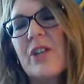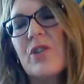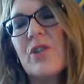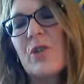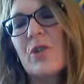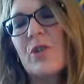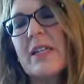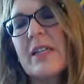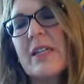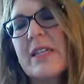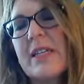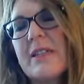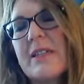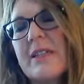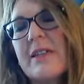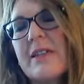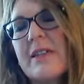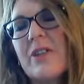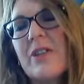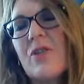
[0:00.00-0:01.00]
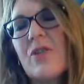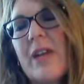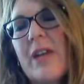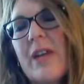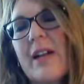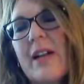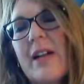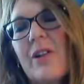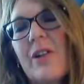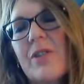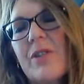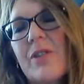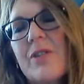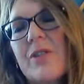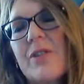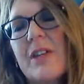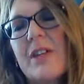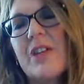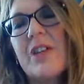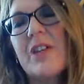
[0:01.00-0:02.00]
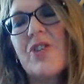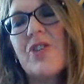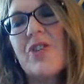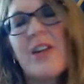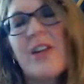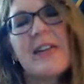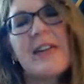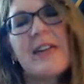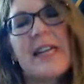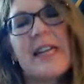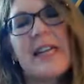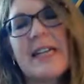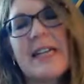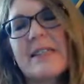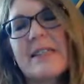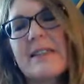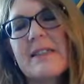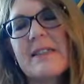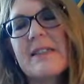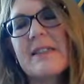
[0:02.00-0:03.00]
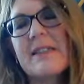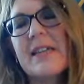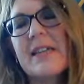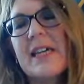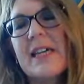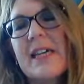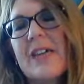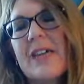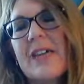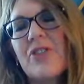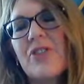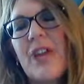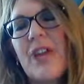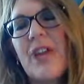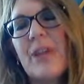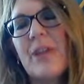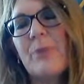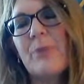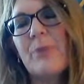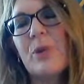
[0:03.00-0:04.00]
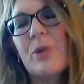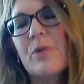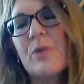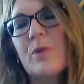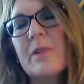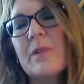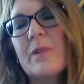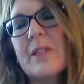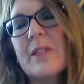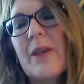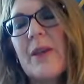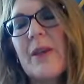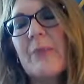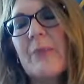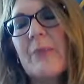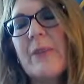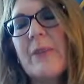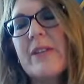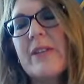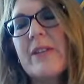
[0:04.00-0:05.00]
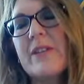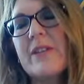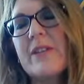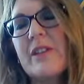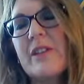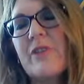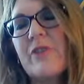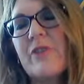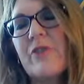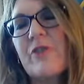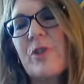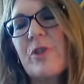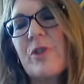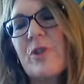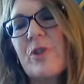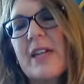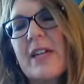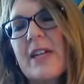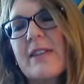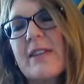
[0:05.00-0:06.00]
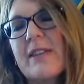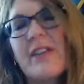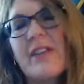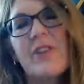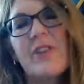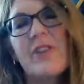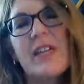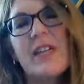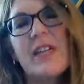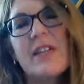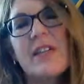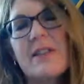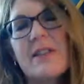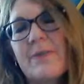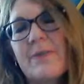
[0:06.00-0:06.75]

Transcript: doilies, tray cloths, sherry glasses, and china bowls made to serve food I'll never eat.